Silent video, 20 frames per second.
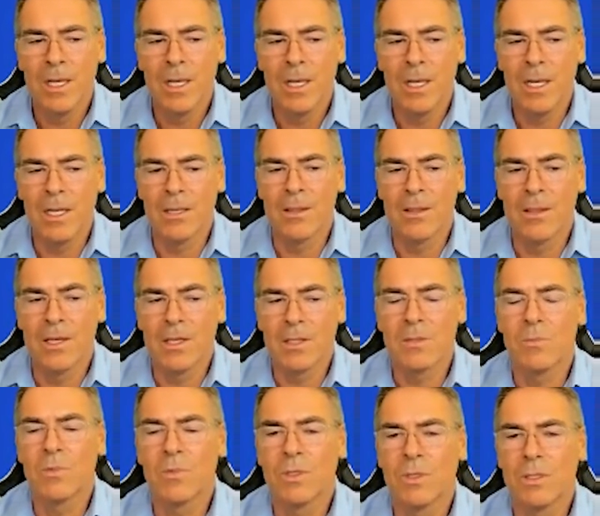And
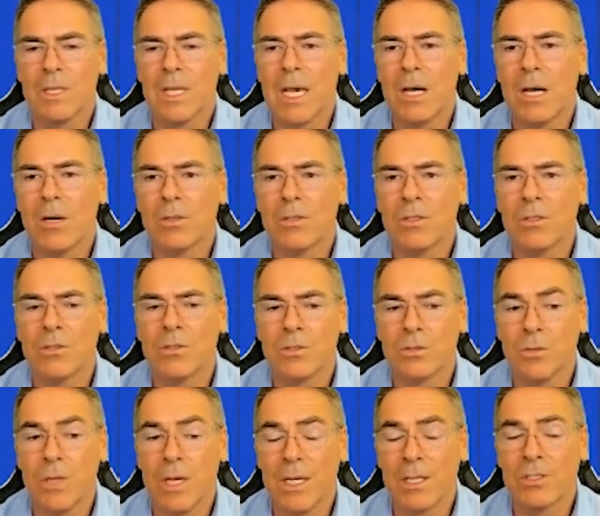that will allow you
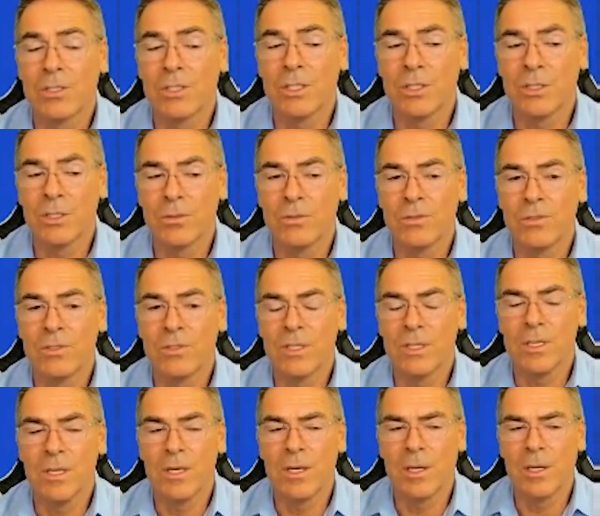to actually use
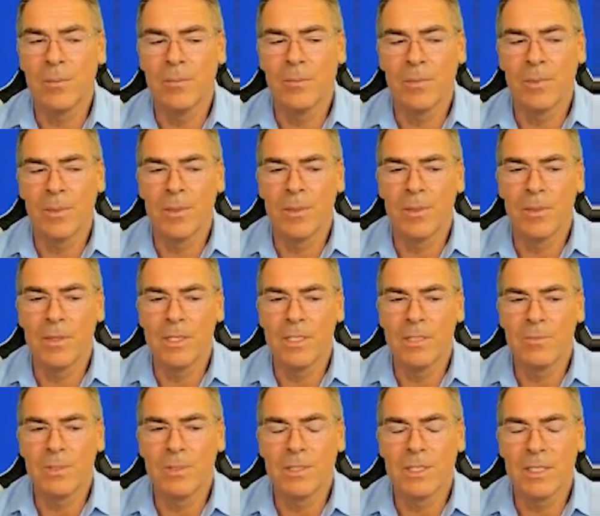these
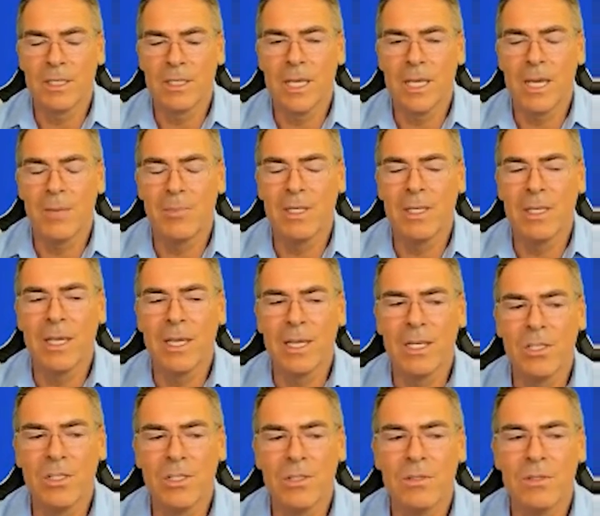particular
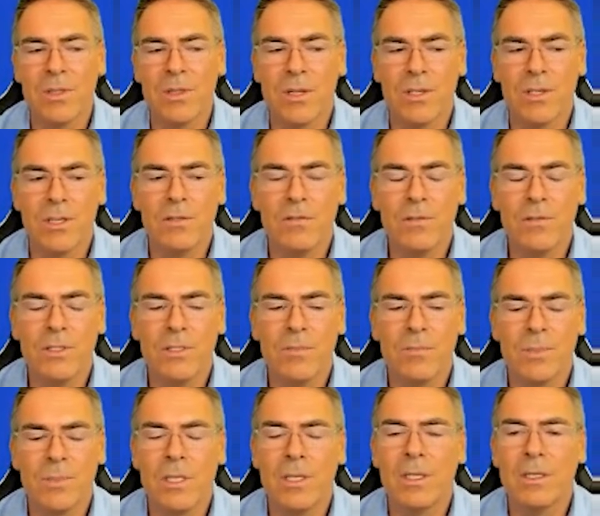applications. The difference
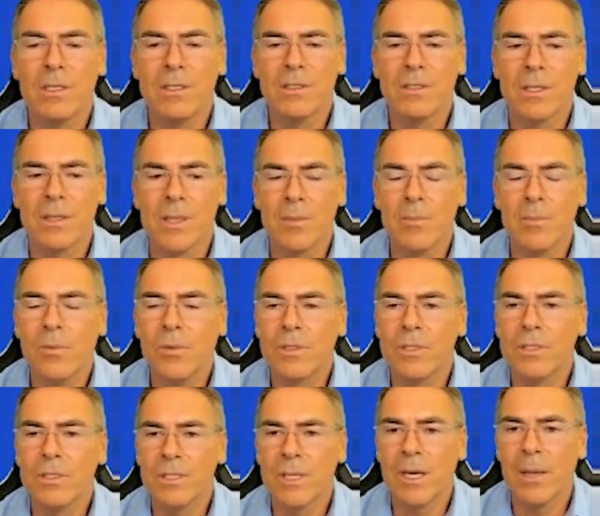being is at that point
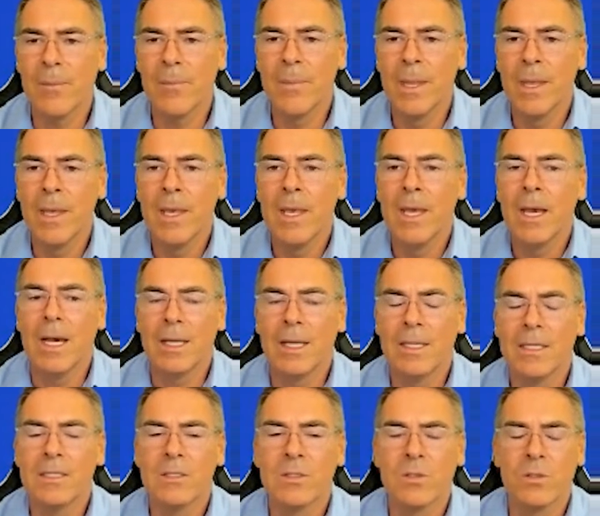in time, I
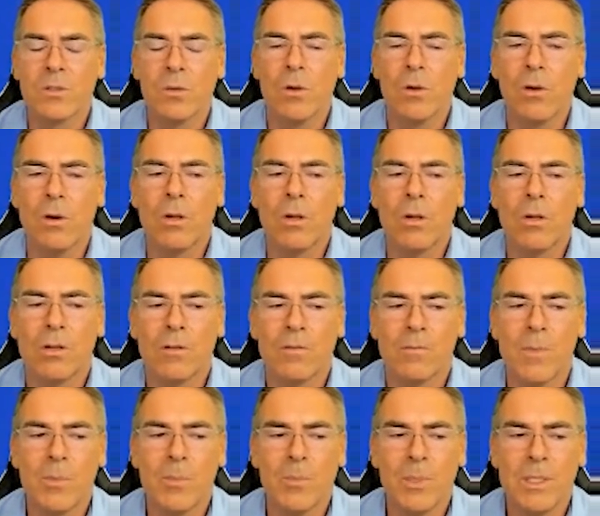can store all of
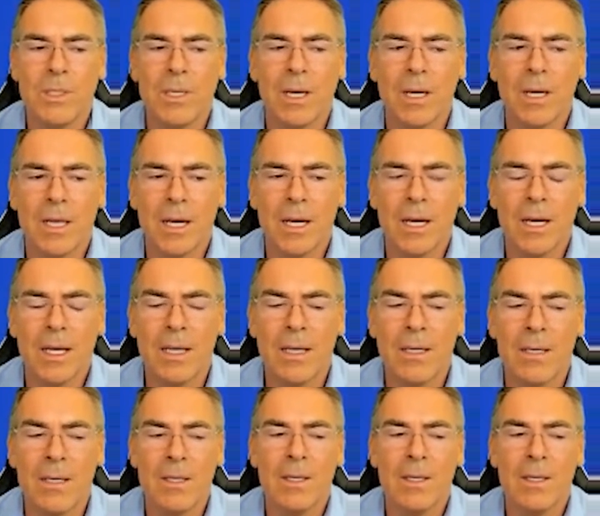my PII